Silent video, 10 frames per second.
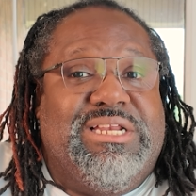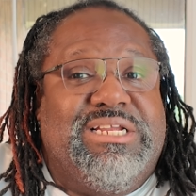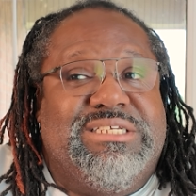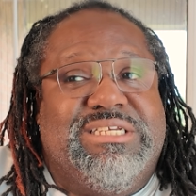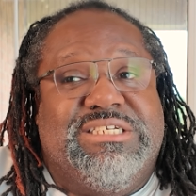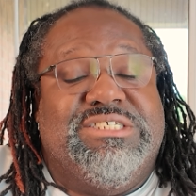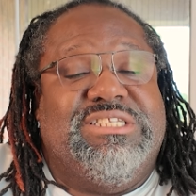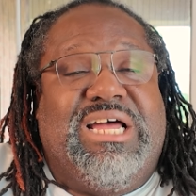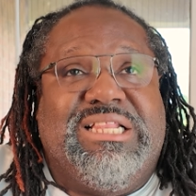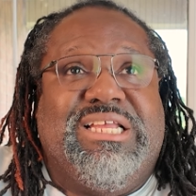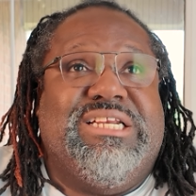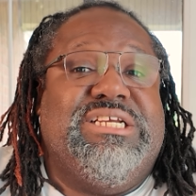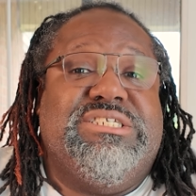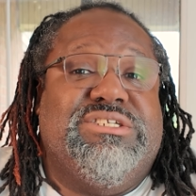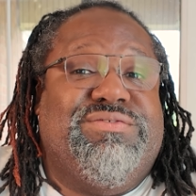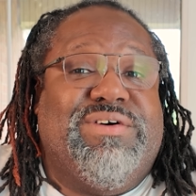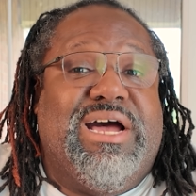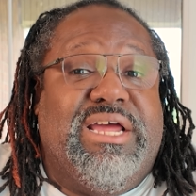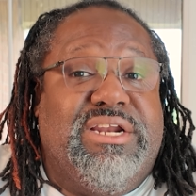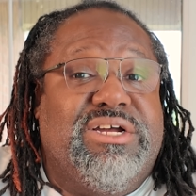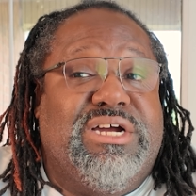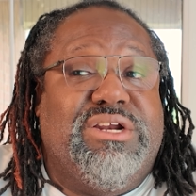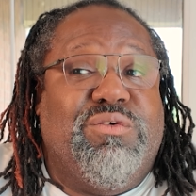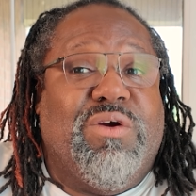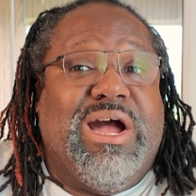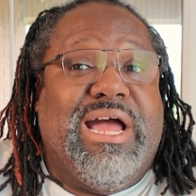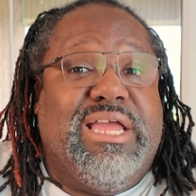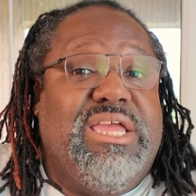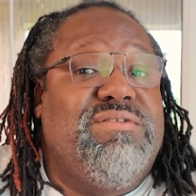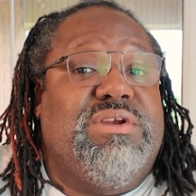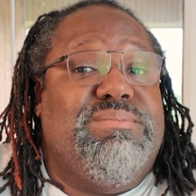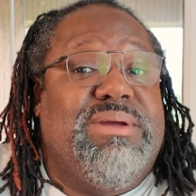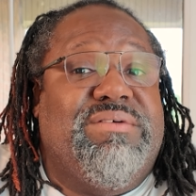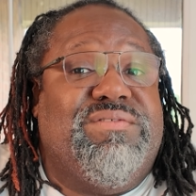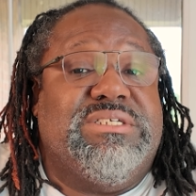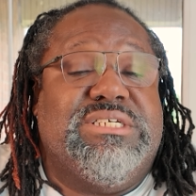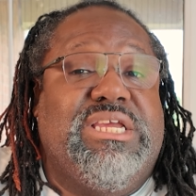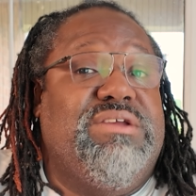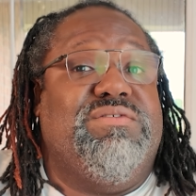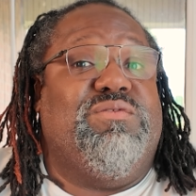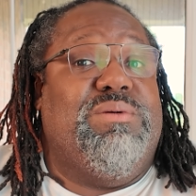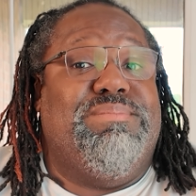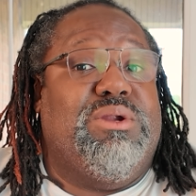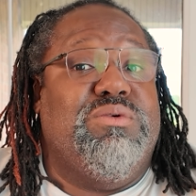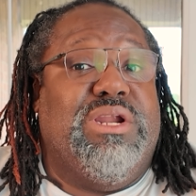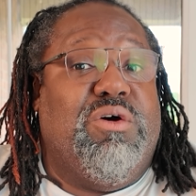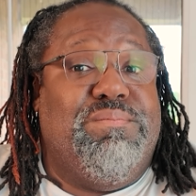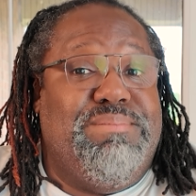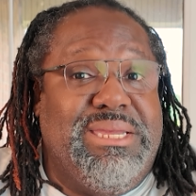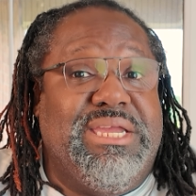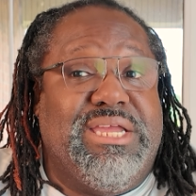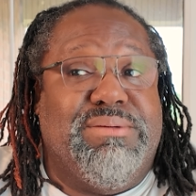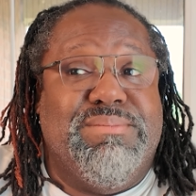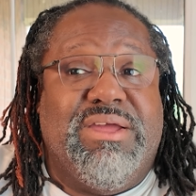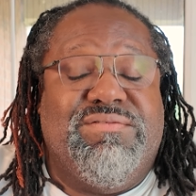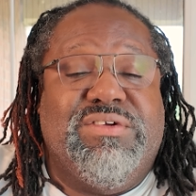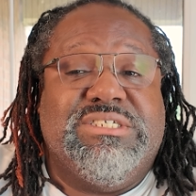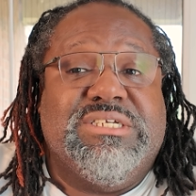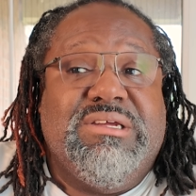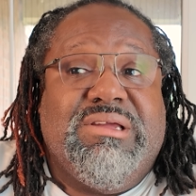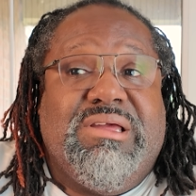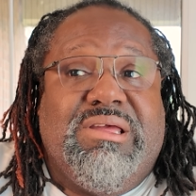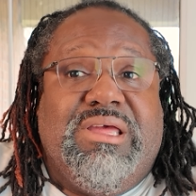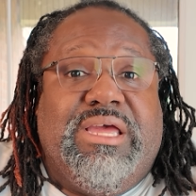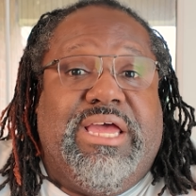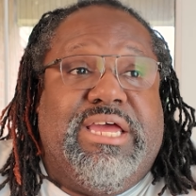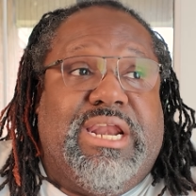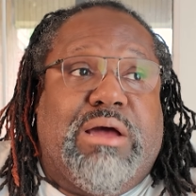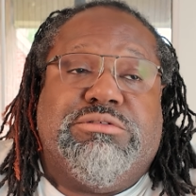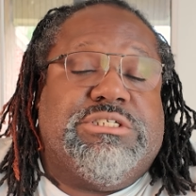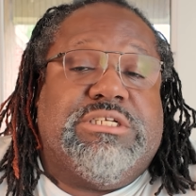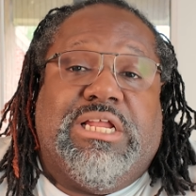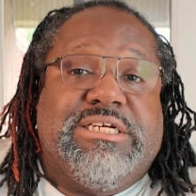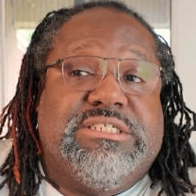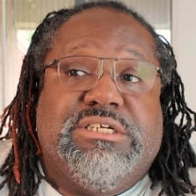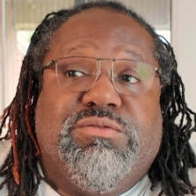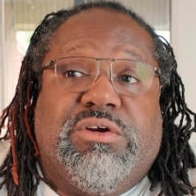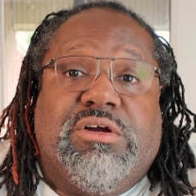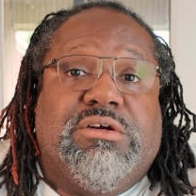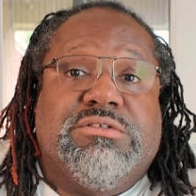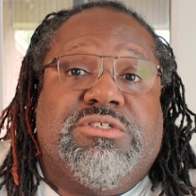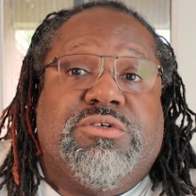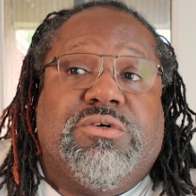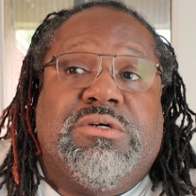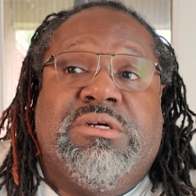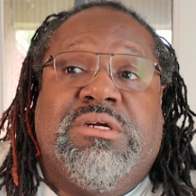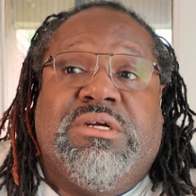And it is not that easy to find the honey rye, even in Memphis, even with Blue Note being in Memphis. And I was just lazy and didn't want to go to the store.